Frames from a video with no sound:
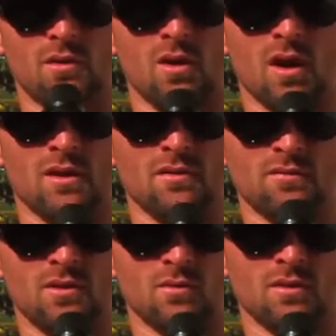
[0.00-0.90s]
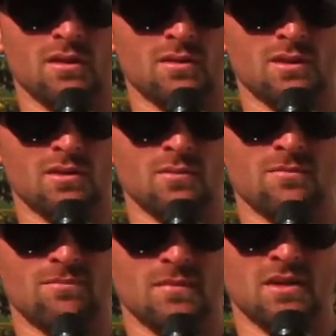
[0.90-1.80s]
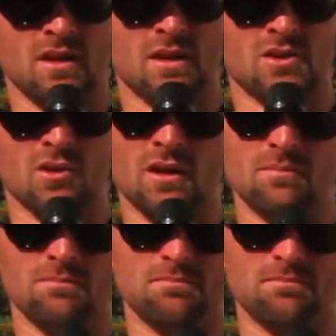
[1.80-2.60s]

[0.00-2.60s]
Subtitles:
grind of doing it. So I enjoy it.